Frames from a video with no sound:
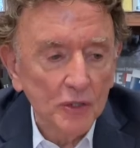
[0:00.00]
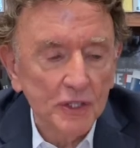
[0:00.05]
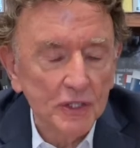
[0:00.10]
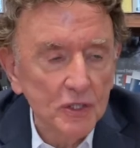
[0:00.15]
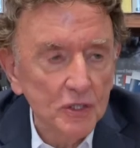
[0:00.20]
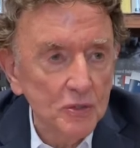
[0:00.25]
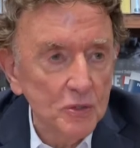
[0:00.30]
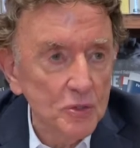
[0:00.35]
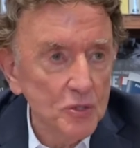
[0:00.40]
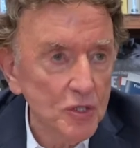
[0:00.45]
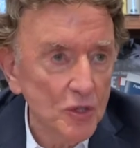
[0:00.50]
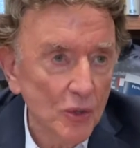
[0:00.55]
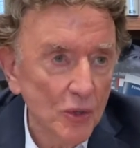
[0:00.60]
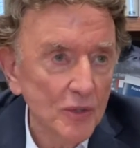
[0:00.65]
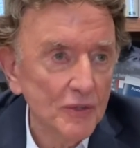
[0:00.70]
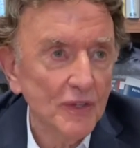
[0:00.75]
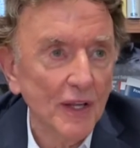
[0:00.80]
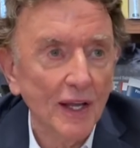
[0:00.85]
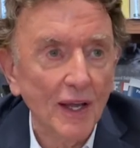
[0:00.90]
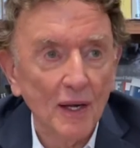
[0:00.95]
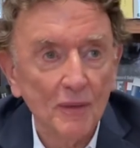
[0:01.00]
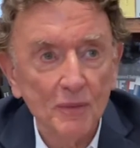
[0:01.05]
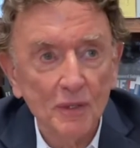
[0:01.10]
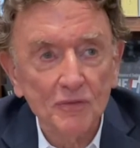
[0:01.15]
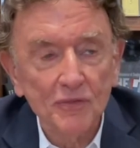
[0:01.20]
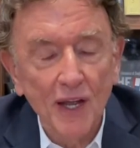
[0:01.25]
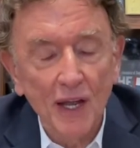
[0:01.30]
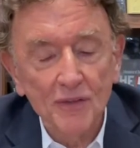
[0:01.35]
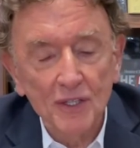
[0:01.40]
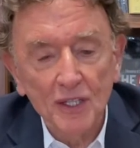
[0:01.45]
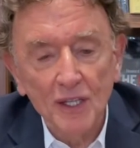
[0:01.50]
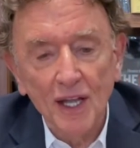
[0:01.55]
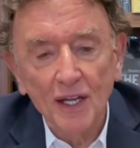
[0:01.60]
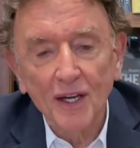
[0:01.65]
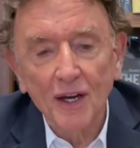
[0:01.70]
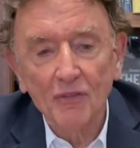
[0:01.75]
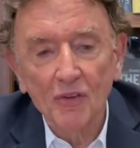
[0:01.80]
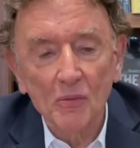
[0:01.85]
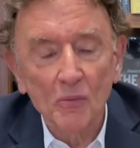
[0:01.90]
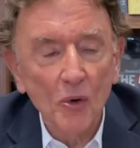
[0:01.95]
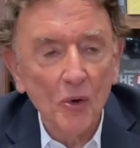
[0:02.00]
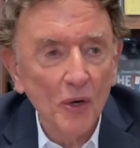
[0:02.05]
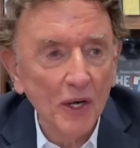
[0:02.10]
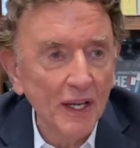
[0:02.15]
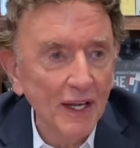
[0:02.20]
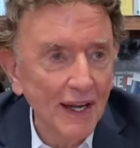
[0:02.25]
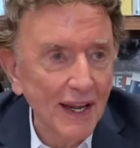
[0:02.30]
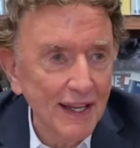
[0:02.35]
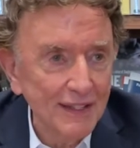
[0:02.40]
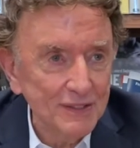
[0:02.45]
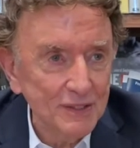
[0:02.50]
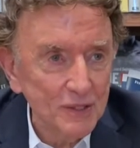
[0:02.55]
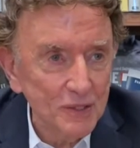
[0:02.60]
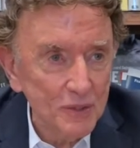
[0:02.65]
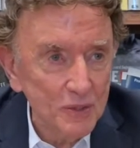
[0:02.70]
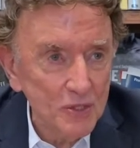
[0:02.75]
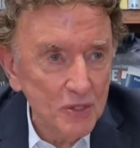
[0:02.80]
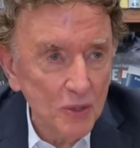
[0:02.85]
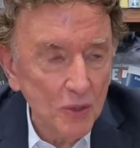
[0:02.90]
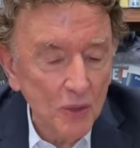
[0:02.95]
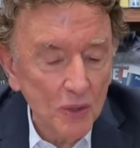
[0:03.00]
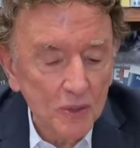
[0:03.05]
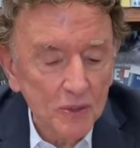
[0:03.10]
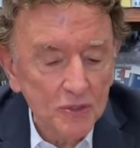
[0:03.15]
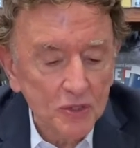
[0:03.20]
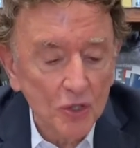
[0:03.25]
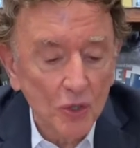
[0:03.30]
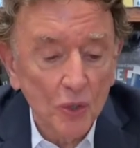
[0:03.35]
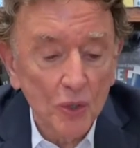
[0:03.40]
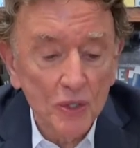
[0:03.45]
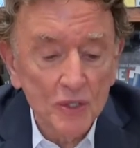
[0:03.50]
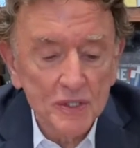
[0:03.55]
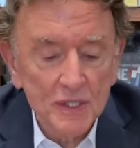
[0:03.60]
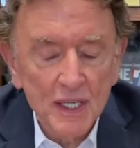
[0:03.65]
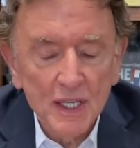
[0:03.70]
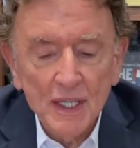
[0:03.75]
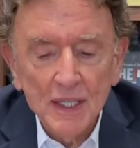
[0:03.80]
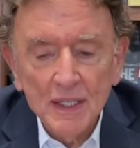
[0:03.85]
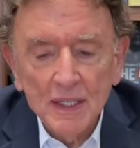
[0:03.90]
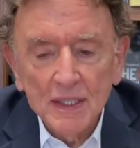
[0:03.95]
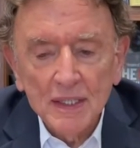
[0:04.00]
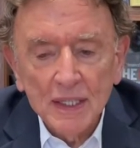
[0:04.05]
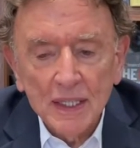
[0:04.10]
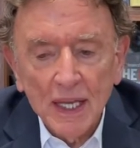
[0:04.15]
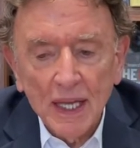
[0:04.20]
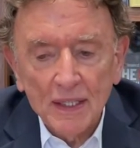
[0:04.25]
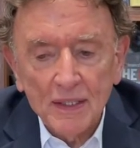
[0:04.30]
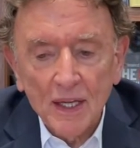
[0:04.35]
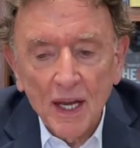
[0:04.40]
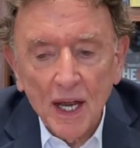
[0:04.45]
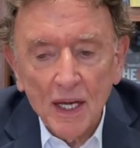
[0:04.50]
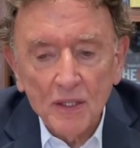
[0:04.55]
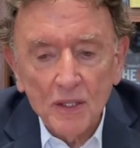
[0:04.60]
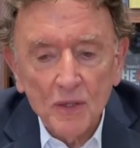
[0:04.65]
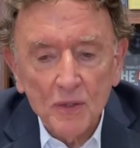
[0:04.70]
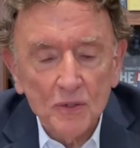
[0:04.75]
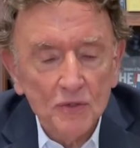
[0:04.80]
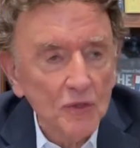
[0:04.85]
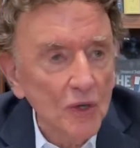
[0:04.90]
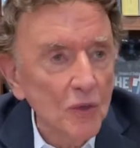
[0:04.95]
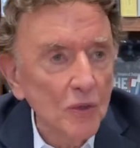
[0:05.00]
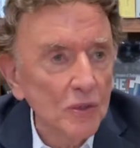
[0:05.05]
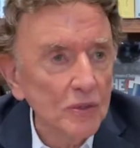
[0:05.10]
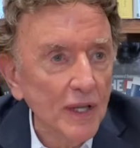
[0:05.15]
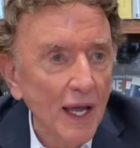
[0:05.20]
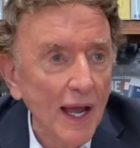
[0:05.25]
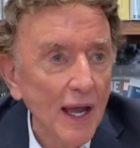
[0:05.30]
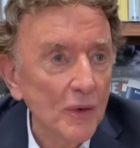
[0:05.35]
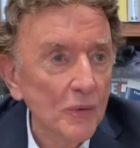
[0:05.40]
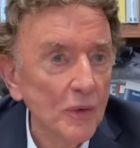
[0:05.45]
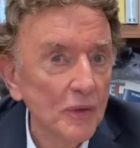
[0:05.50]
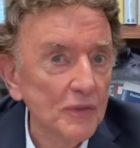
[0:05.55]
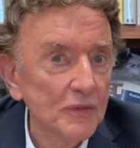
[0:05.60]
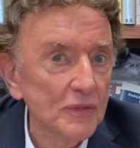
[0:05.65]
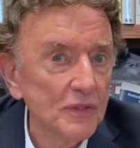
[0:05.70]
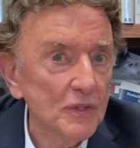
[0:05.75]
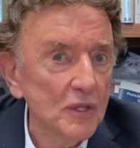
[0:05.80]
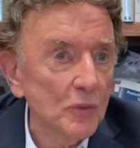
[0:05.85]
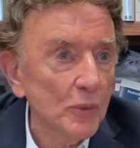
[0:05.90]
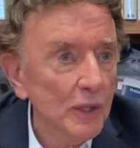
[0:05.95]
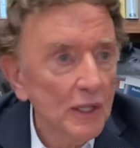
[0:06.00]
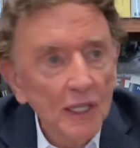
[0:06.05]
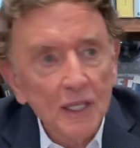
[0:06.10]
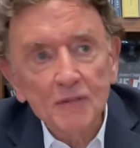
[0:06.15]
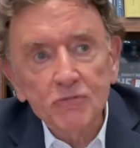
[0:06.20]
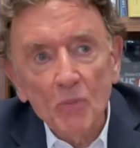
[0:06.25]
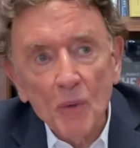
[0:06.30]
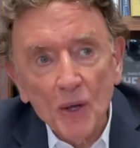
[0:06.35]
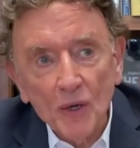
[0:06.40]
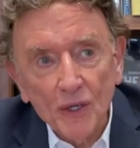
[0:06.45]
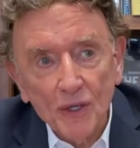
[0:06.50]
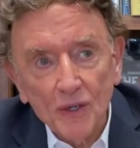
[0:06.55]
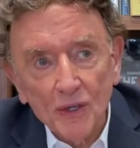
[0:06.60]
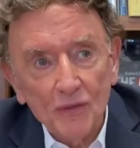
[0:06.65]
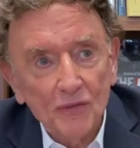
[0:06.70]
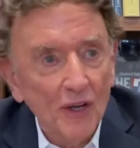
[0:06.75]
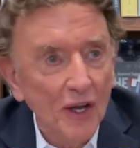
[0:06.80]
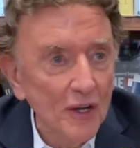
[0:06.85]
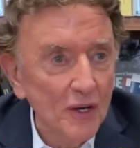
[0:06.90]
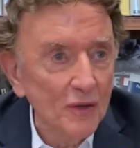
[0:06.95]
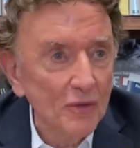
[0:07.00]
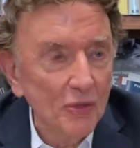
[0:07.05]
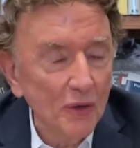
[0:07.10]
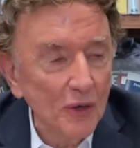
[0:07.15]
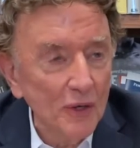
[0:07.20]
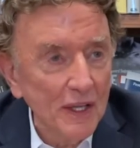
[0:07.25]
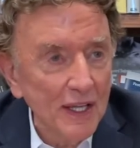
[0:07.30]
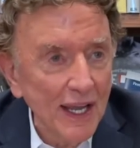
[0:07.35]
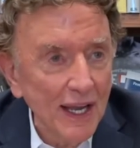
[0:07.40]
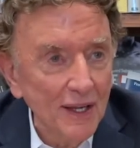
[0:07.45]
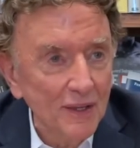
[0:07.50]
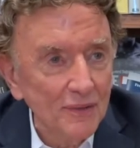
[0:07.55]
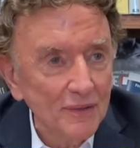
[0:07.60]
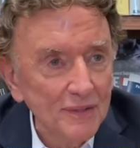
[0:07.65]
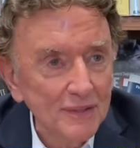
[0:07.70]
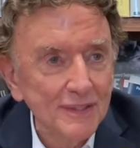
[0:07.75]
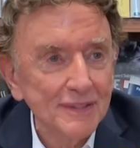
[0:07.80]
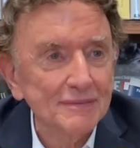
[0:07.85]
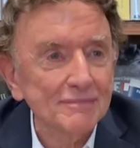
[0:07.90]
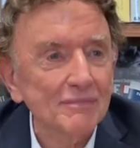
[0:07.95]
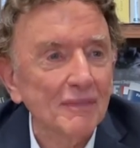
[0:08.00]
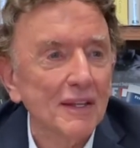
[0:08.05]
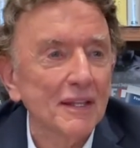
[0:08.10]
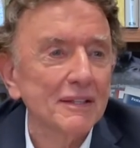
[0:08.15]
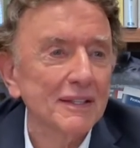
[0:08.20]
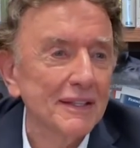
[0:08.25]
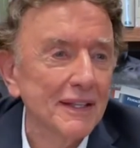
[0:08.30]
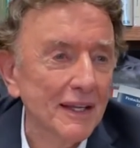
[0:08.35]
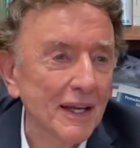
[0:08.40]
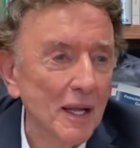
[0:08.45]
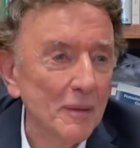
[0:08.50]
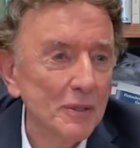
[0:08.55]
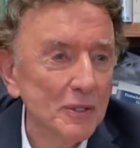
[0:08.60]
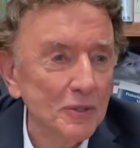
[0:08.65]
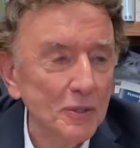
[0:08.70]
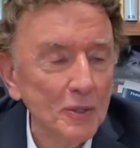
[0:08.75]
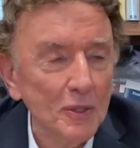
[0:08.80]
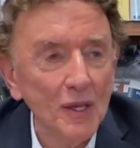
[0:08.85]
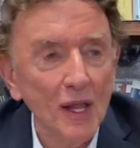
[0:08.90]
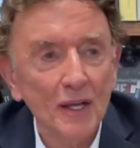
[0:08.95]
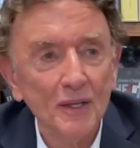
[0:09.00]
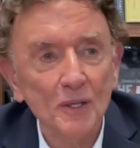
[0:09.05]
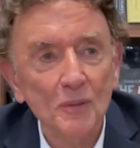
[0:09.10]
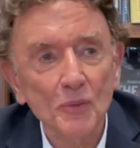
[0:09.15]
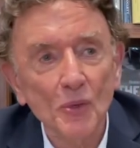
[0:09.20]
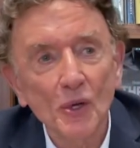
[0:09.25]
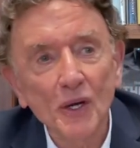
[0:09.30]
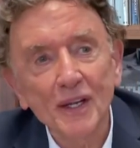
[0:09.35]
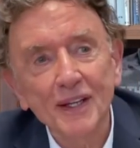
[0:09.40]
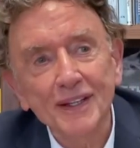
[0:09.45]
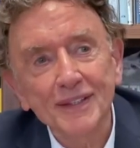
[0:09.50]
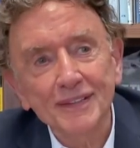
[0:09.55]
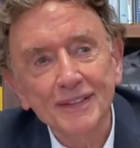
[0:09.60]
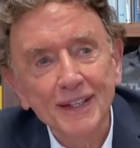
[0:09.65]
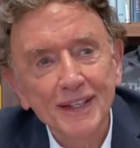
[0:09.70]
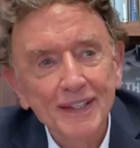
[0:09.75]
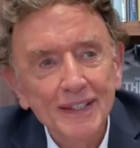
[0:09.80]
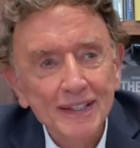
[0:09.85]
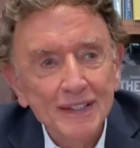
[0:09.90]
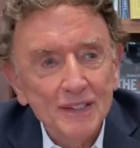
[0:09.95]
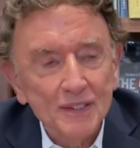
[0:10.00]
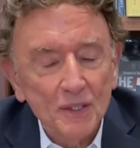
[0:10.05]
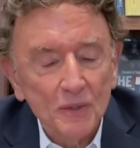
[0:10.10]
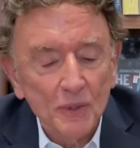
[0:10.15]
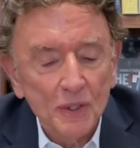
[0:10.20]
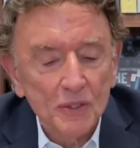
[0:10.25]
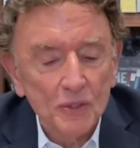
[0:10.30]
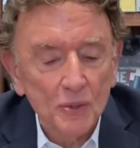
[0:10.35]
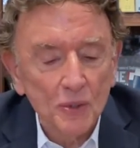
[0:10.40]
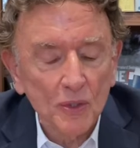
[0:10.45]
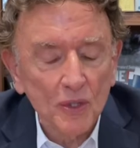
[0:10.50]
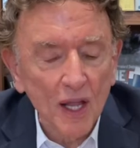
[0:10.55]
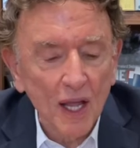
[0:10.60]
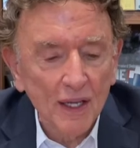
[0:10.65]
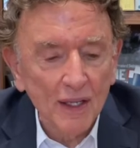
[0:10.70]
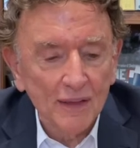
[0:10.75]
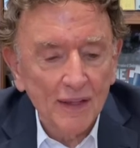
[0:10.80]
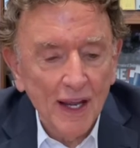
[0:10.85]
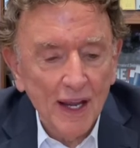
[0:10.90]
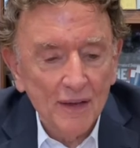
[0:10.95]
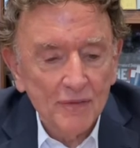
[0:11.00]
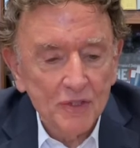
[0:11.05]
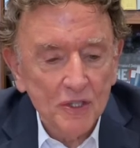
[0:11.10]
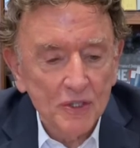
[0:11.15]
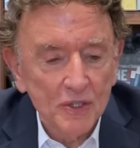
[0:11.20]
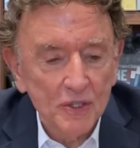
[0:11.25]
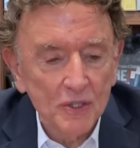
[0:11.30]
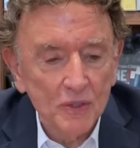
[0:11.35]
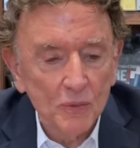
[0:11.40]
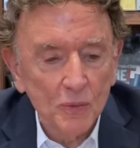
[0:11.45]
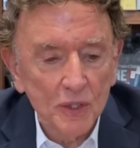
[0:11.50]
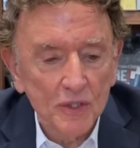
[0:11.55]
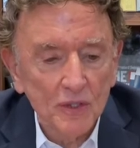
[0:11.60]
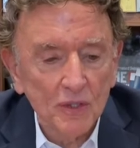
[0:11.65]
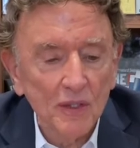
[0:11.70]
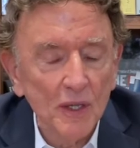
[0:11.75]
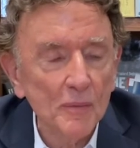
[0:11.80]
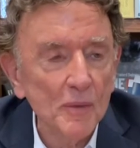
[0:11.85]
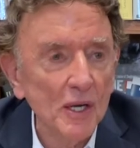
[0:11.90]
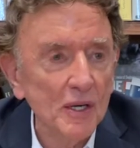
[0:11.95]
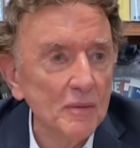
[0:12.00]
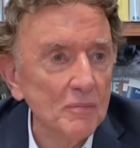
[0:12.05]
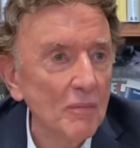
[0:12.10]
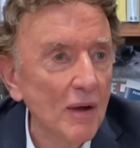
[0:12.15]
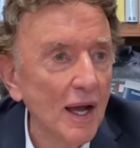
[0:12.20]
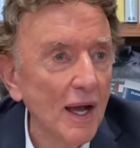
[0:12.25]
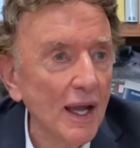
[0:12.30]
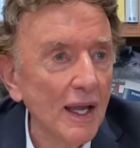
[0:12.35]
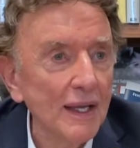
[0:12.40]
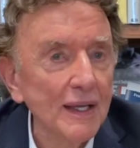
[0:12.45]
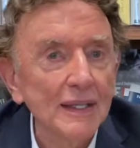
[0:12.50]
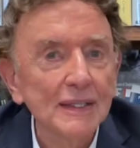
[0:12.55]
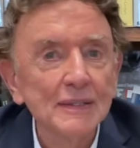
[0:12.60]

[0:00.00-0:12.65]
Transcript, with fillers: to do chores. I got up at five o'clock every morning and had to do chores. At nine years old, I was the relief milker of 130 cows, getting up at two o'clock in the morning and doing two o'clock in the afternoon, which limited my